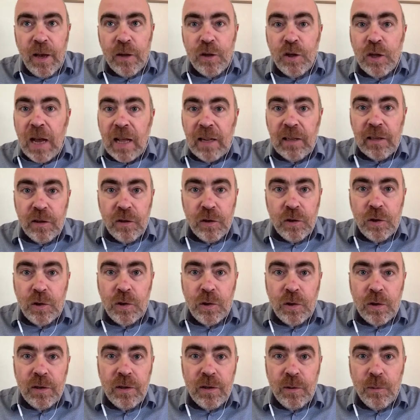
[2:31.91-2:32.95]

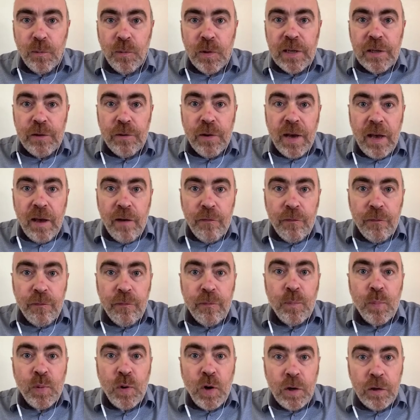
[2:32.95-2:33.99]
challenge when you have
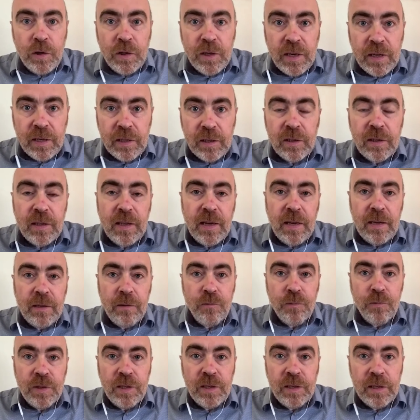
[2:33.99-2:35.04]
projects that
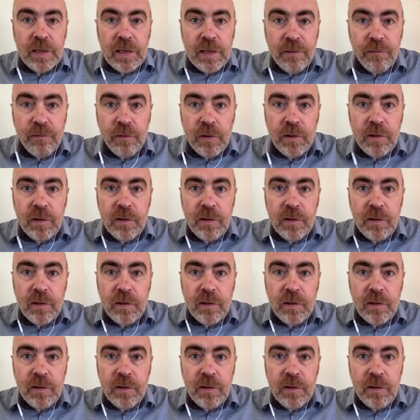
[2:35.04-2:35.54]
receive